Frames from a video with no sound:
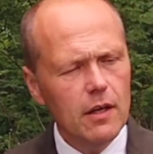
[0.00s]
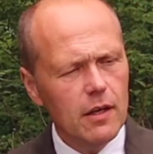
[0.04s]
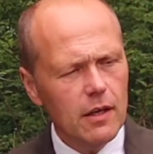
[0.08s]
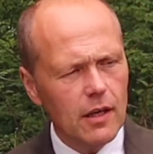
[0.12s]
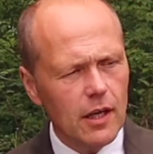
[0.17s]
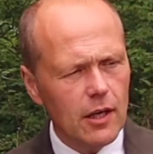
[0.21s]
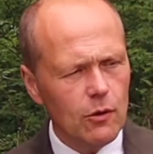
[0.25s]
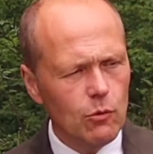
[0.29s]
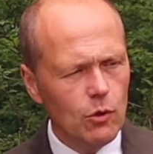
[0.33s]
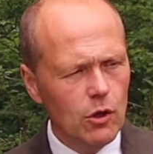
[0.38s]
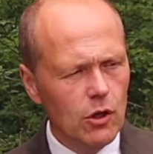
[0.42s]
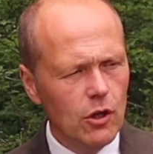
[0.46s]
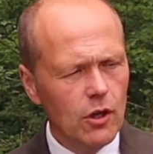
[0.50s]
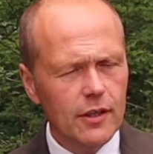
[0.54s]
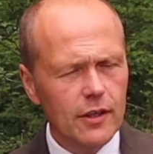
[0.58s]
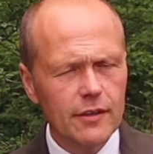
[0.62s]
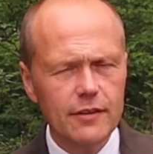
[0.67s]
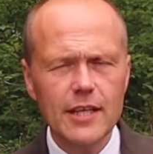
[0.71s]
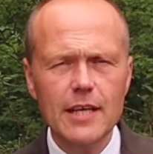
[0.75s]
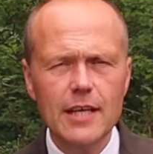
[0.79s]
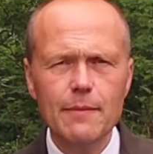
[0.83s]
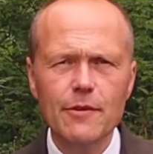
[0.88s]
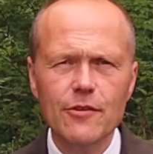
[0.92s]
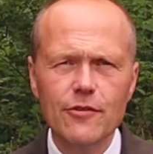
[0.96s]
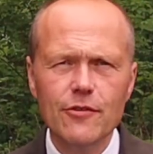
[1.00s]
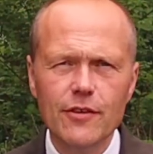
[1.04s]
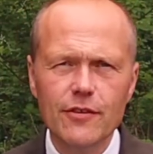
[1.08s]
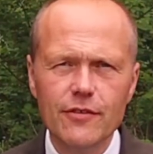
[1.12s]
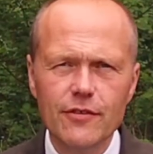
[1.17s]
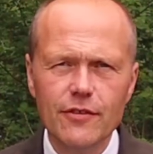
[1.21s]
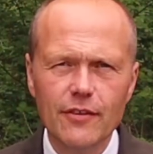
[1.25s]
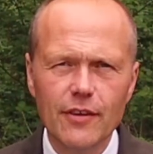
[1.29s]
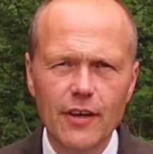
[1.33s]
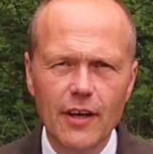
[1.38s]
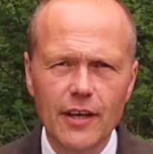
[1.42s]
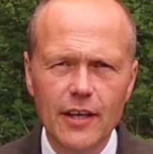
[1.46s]
I will look at the
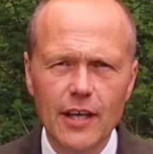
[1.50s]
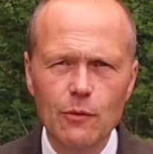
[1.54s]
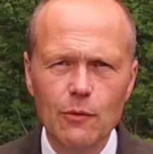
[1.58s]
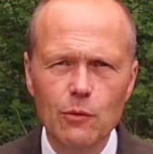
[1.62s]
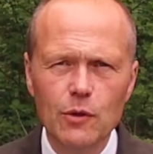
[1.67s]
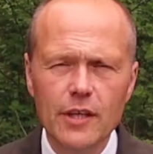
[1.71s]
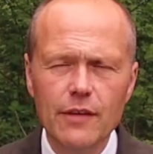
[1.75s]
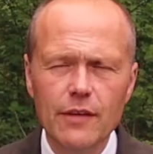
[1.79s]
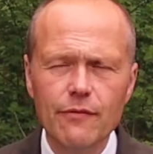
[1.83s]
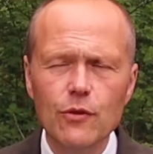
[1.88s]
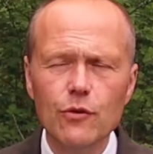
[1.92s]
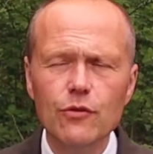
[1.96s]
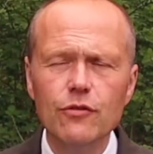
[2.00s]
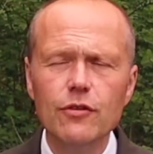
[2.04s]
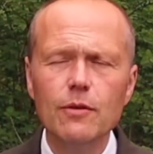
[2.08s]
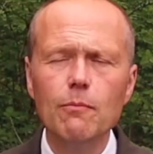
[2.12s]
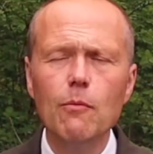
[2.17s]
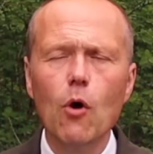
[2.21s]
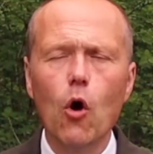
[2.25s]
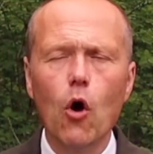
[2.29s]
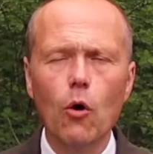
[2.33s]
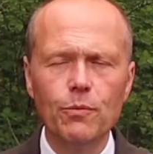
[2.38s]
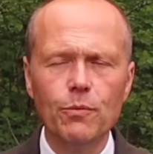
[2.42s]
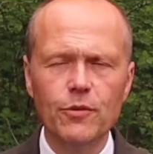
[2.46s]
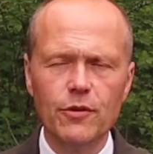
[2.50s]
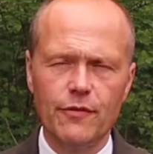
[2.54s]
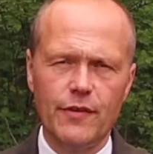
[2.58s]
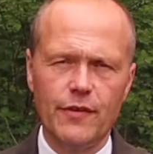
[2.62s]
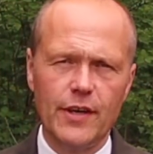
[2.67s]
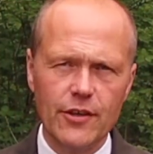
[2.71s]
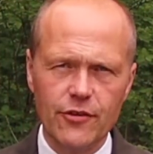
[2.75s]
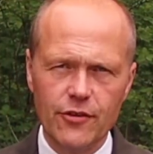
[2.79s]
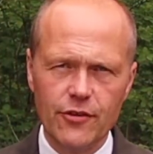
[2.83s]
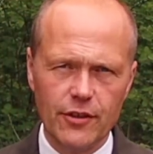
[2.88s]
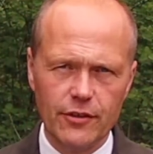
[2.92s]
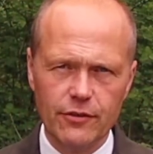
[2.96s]
images and I will give you some
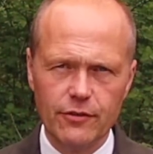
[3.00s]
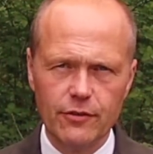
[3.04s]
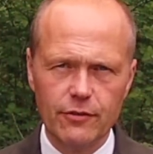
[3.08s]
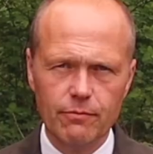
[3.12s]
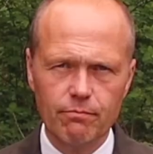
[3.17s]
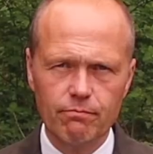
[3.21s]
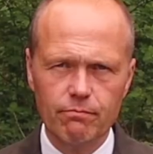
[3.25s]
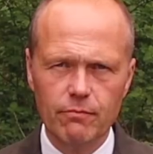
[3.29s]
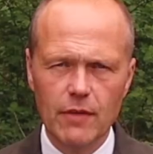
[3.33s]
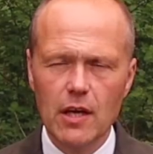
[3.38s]
observations.